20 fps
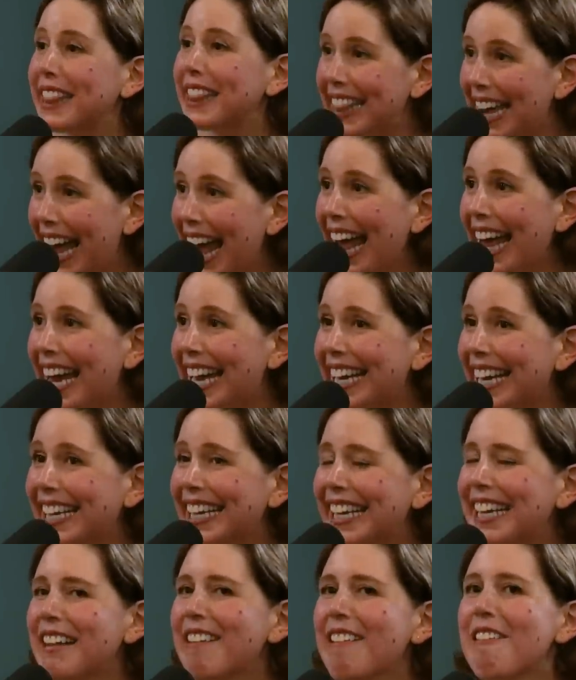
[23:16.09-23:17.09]
but then
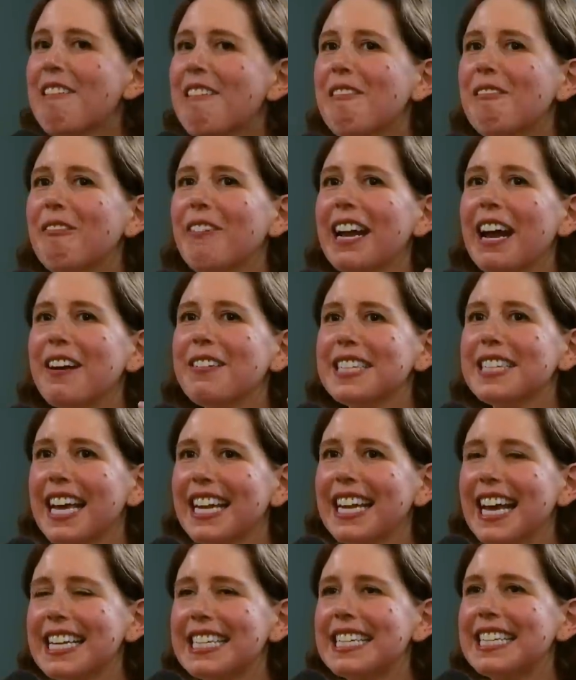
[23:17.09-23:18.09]
when I was
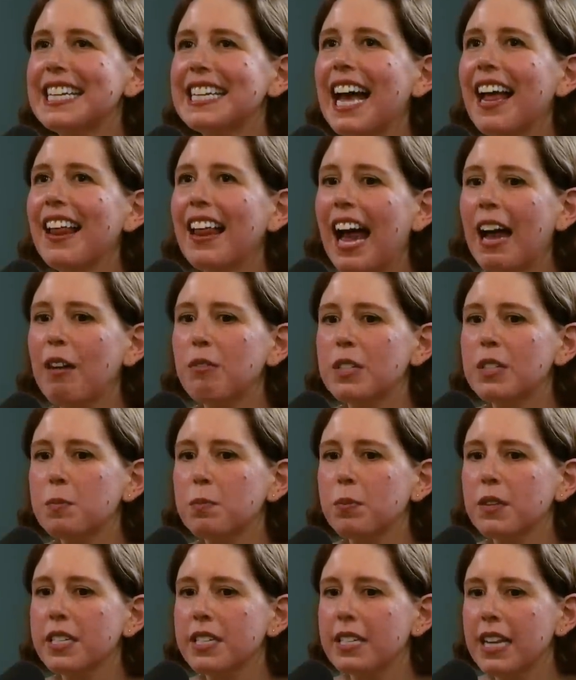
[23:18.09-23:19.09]
on SNL, I was
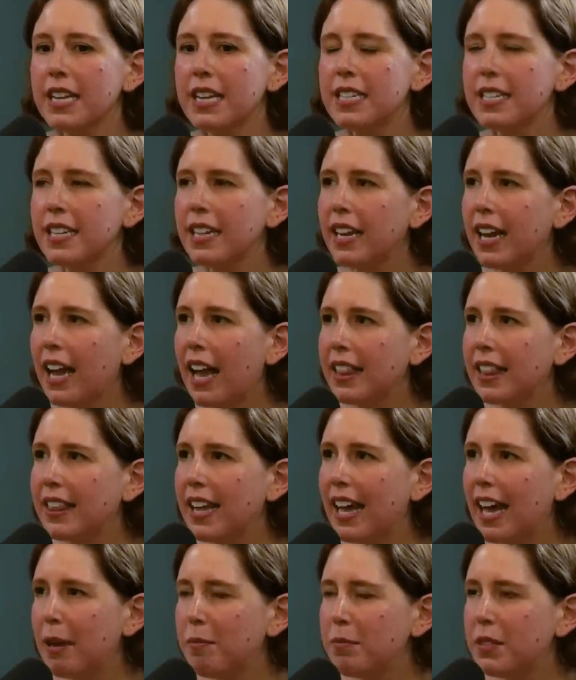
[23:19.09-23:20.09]
presenting at
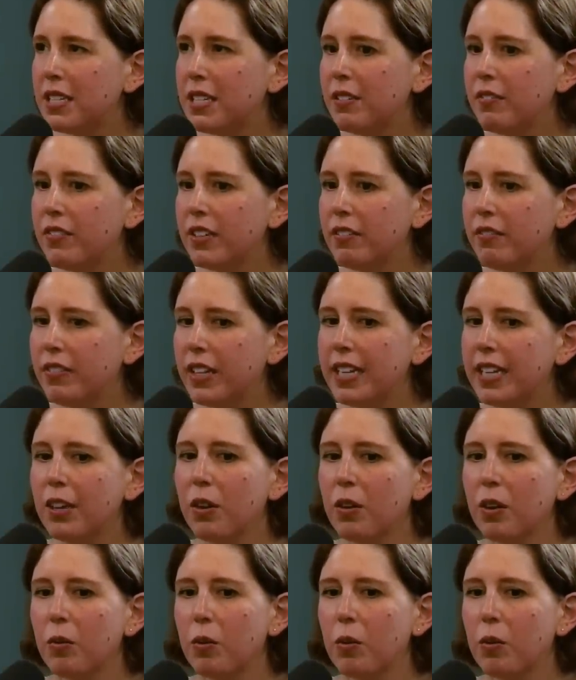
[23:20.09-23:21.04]
the MTV Video